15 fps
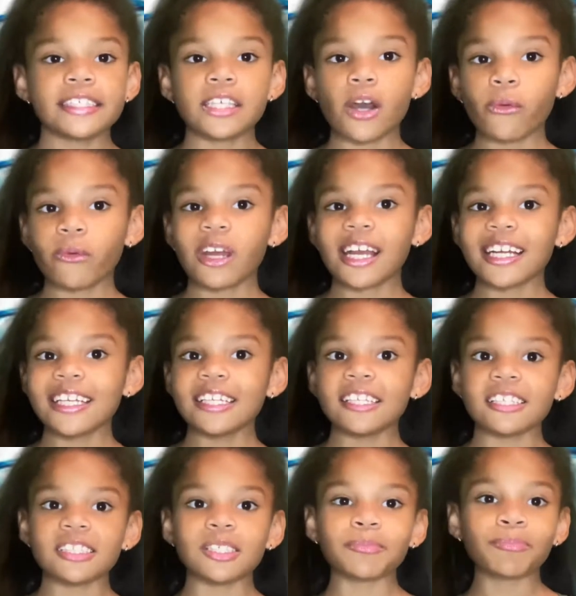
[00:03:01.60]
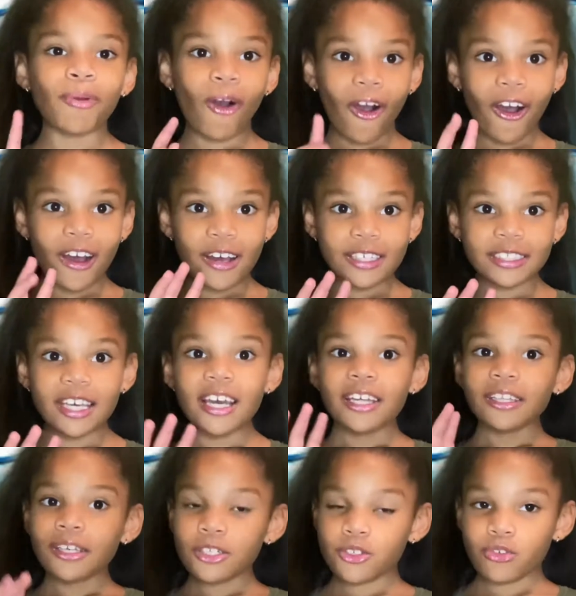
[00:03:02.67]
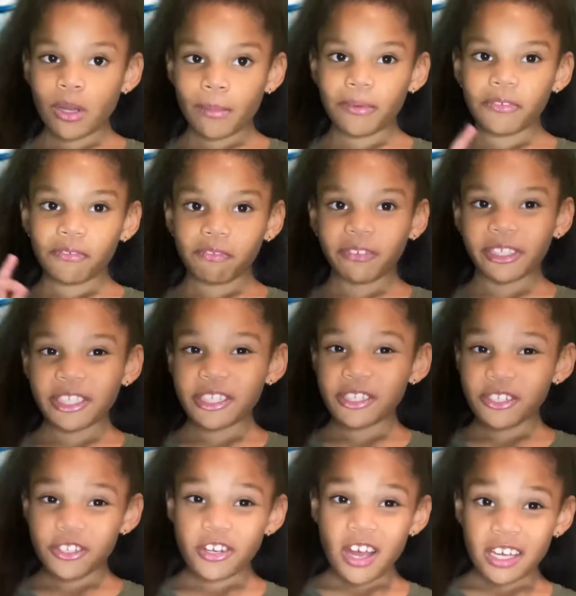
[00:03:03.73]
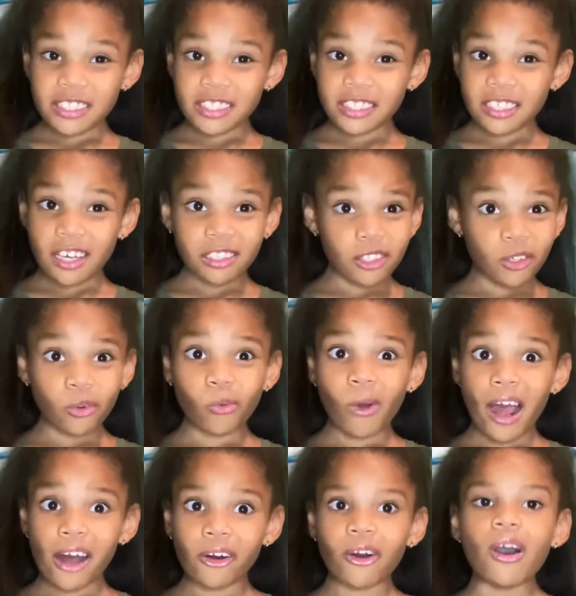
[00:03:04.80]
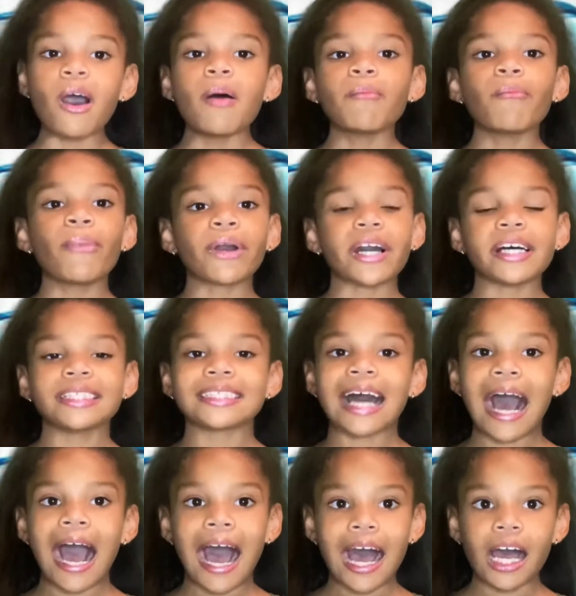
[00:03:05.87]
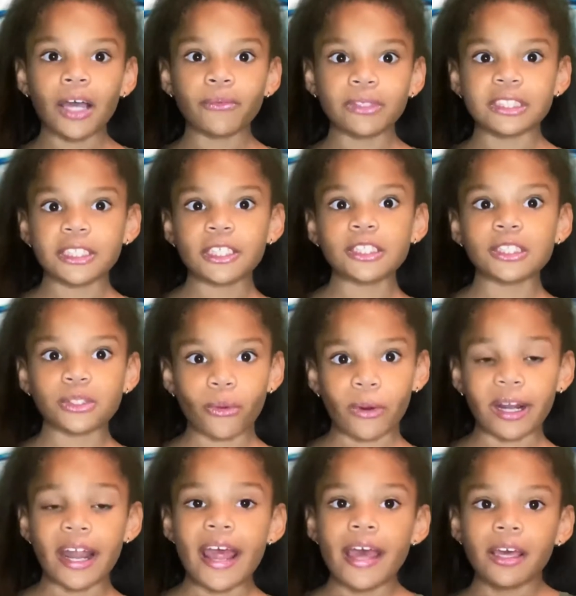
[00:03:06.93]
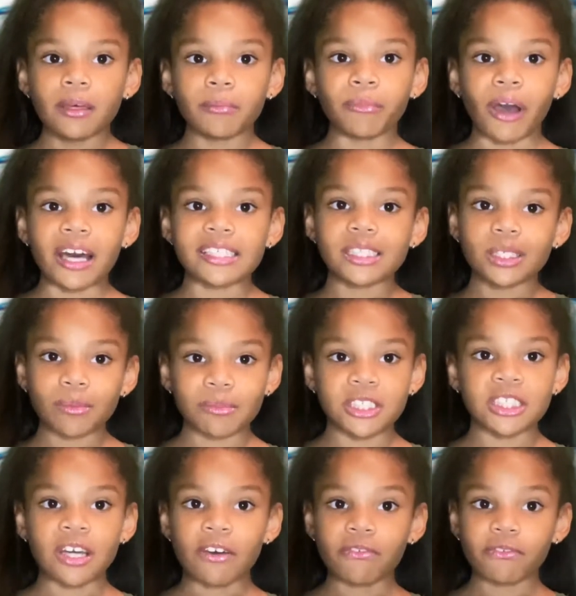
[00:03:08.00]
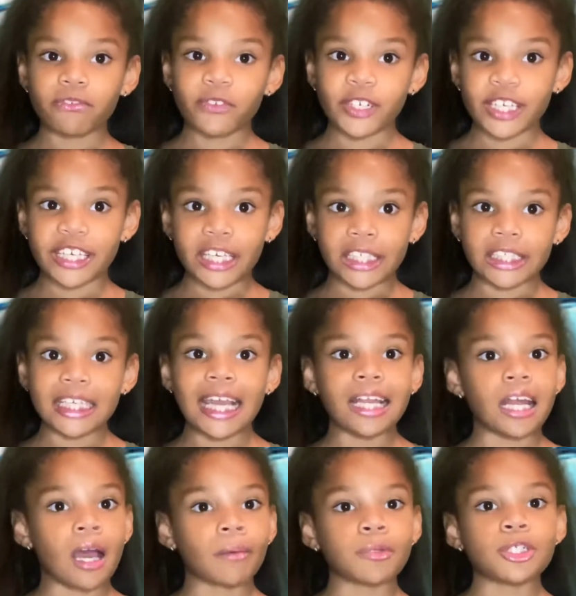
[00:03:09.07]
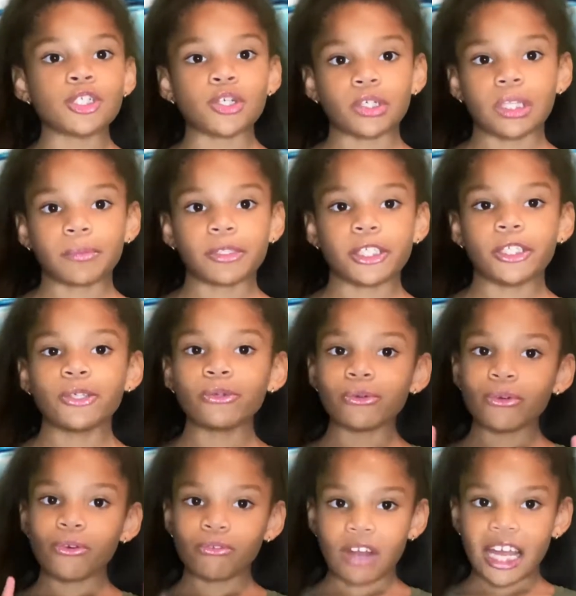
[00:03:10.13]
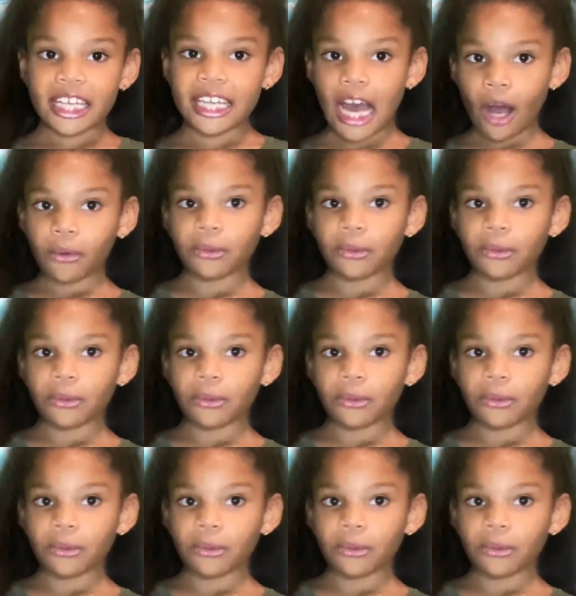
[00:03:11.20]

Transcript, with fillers: so we're gonna need to pause the trip for just a little while because I went to the store and bought some stuff for Gilly and I'm gonna show them to you right now.